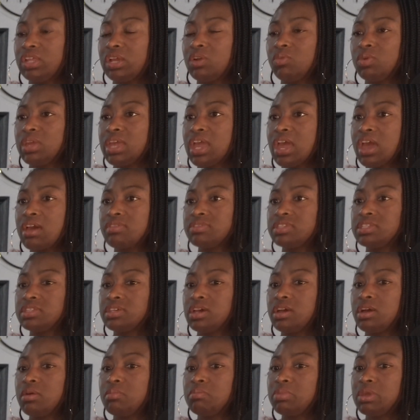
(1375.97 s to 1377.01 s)
Like we have
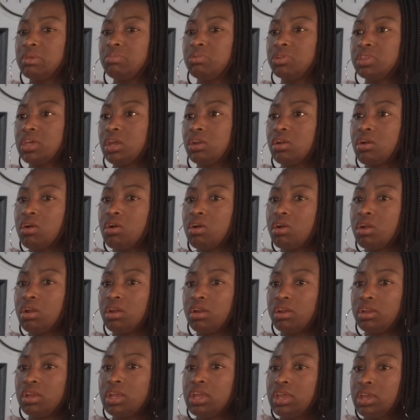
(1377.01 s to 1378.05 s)
some people that
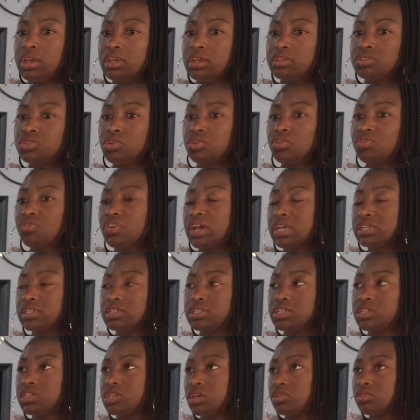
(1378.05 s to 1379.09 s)
are certified to
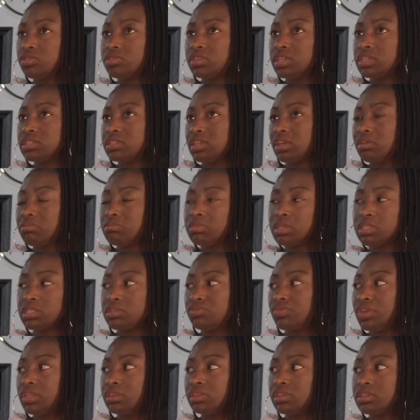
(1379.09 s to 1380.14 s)
teach other things like
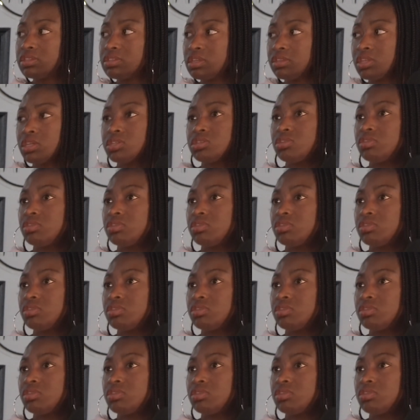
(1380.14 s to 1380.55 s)
mixed fit and things like that,